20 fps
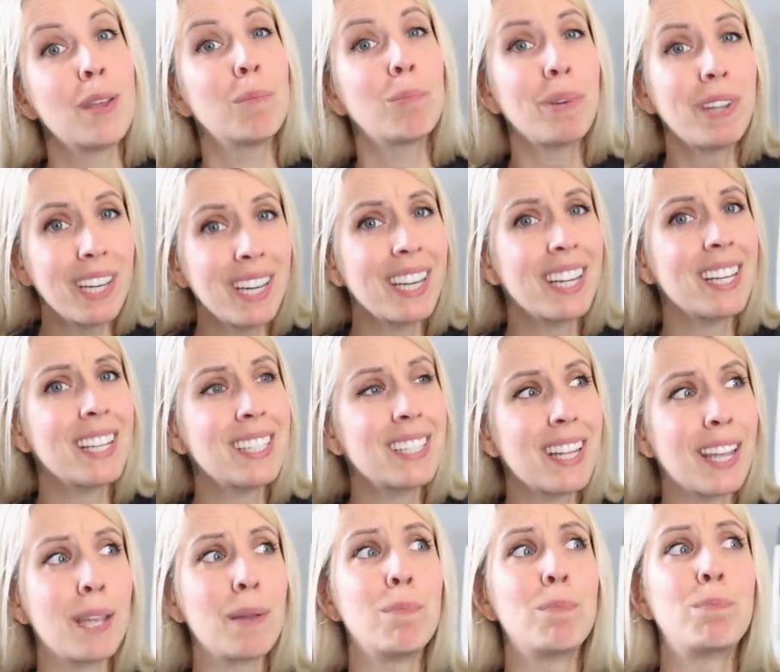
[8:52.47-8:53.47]
but it is
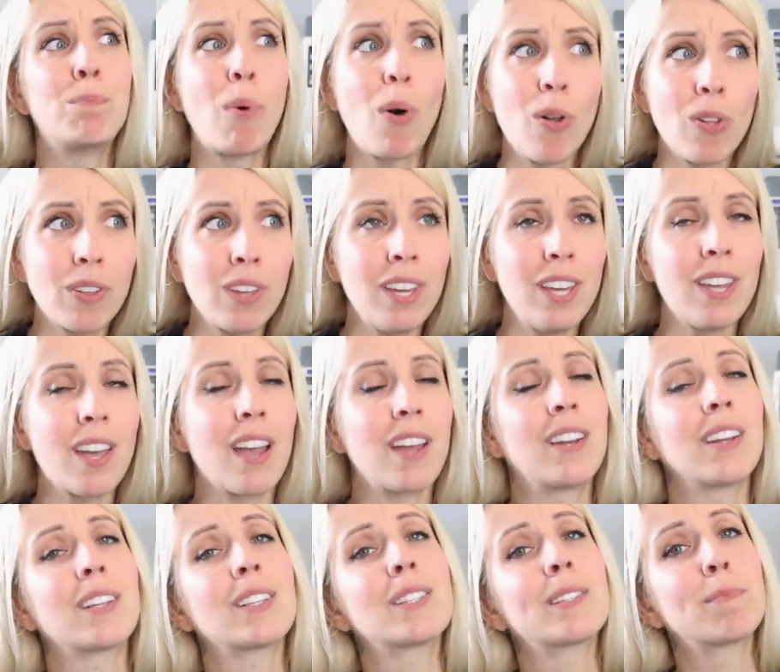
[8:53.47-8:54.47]
a bulky
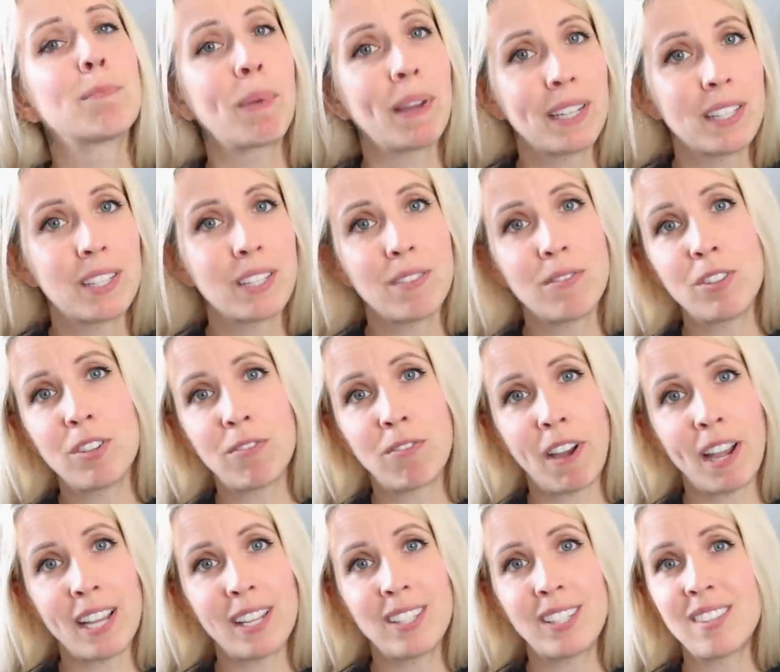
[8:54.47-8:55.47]
and expensive
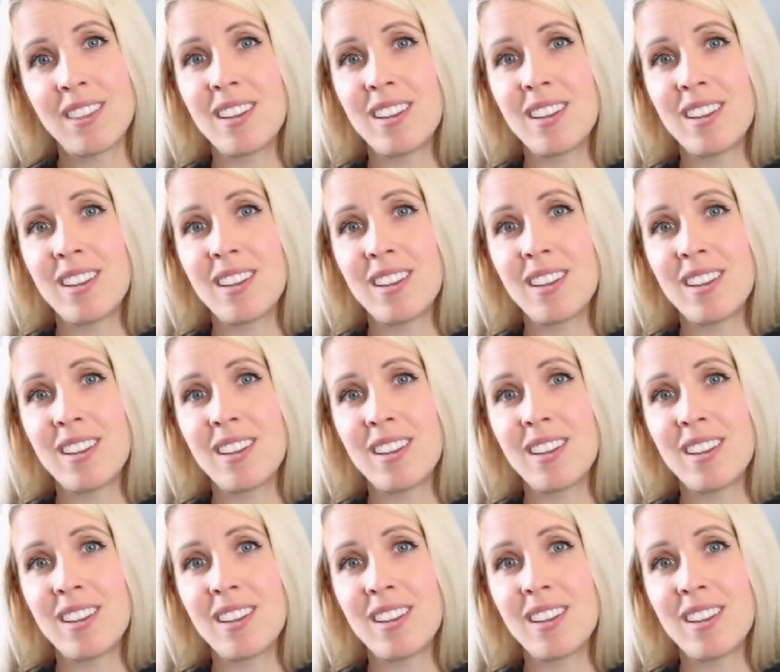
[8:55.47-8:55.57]
device